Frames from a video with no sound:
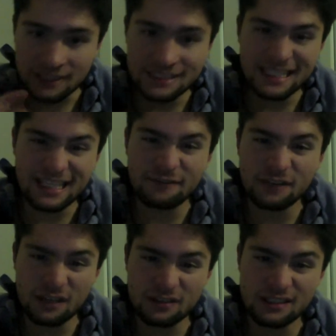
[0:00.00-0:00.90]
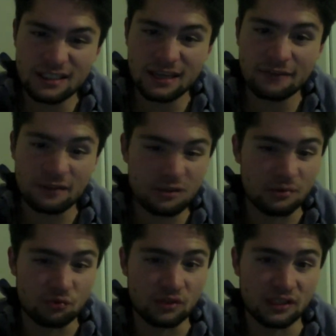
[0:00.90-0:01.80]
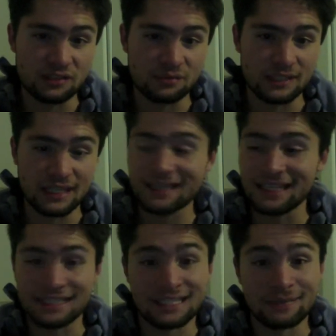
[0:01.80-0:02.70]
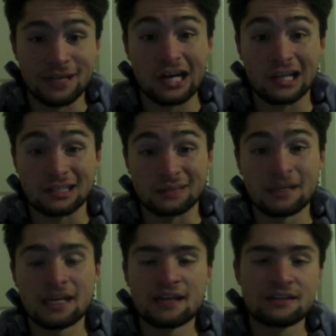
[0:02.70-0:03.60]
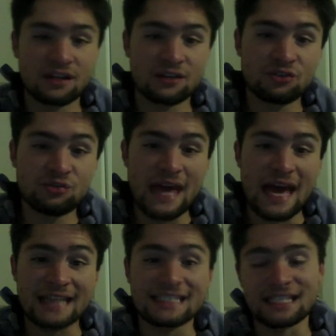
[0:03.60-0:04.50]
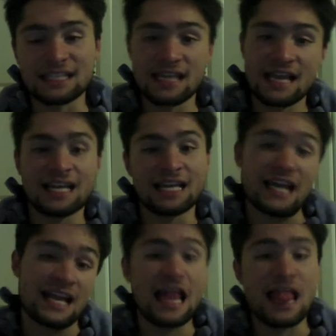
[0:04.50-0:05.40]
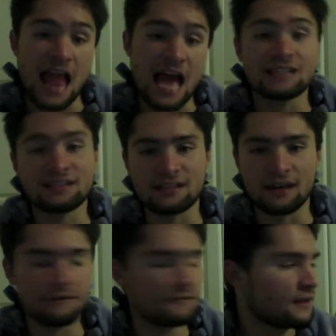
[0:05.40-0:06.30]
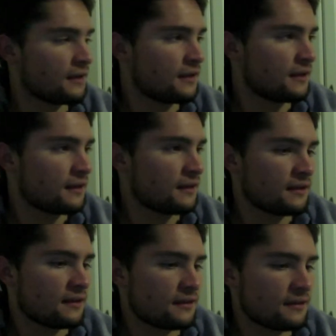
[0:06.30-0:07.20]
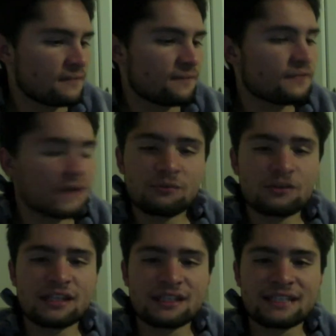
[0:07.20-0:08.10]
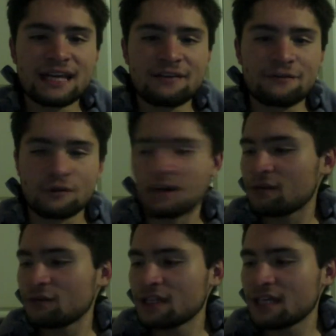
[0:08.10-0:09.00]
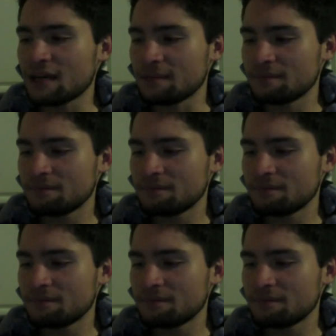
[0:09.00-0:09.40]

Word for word: scenic videos and stuff. It'll be really sweet. I think it's gonna be awesome. So I'll do that and la la la la and stuff. I'm really excited for it. I really am.